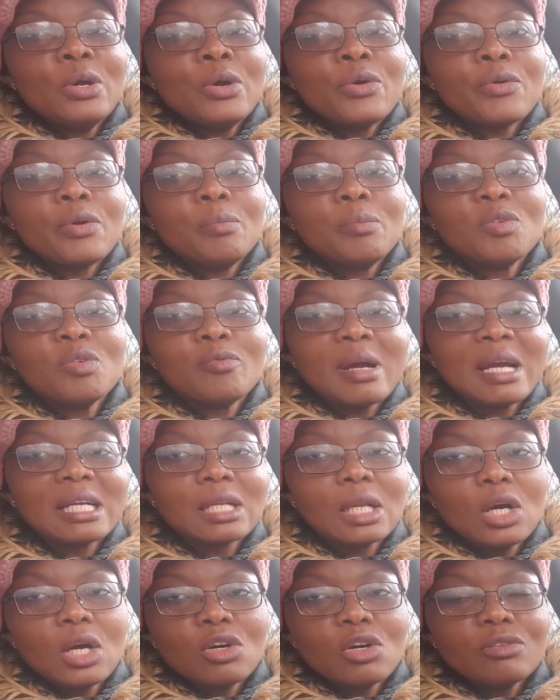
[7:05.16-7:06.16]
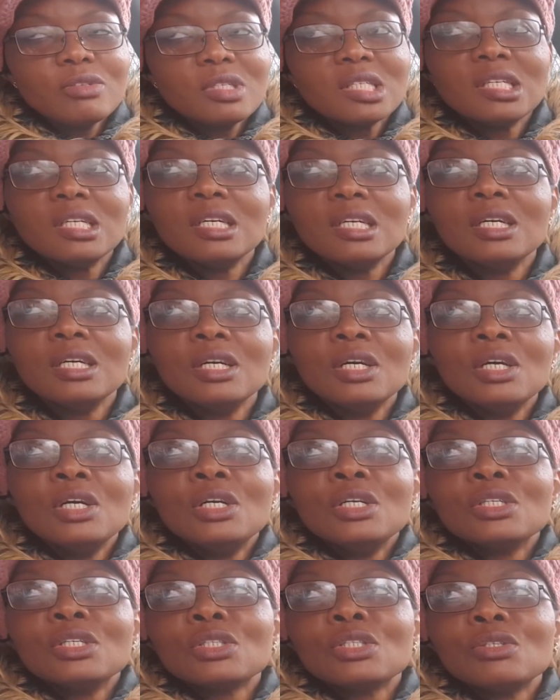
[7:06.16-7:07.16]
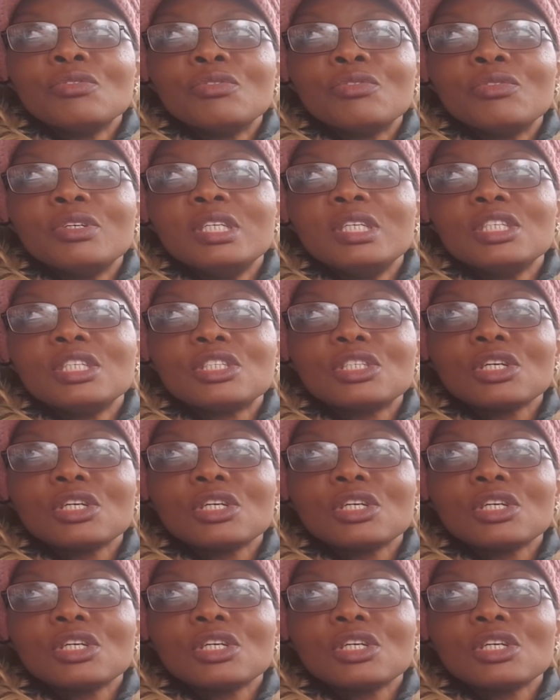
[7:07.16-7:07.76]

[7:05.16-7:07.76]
remove my gloves, finish